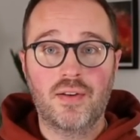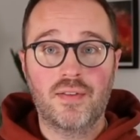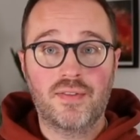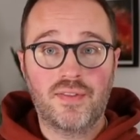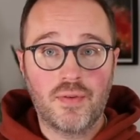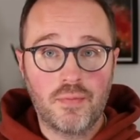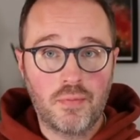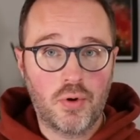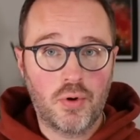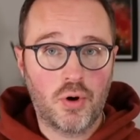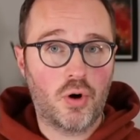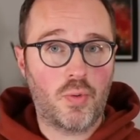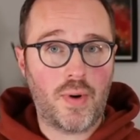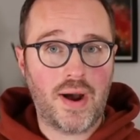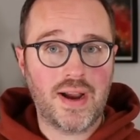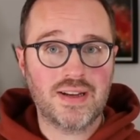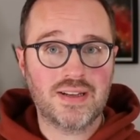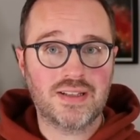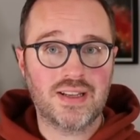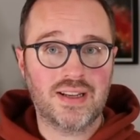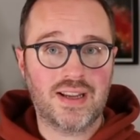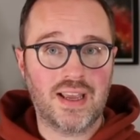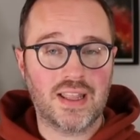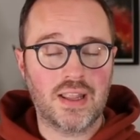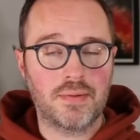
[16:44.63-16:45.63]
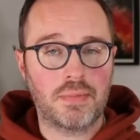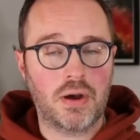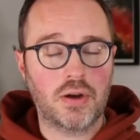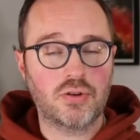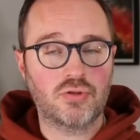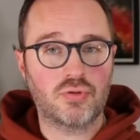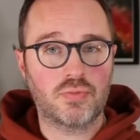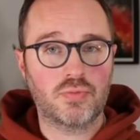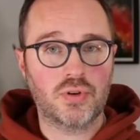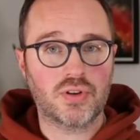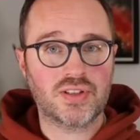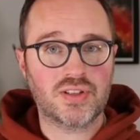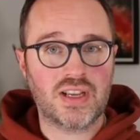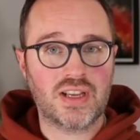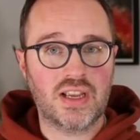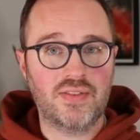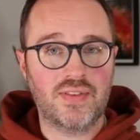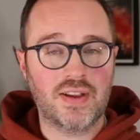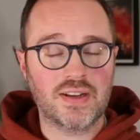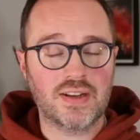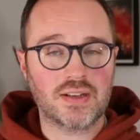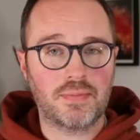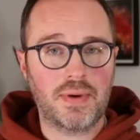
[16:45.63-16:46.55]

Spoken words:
for more ways to get the most from your savings.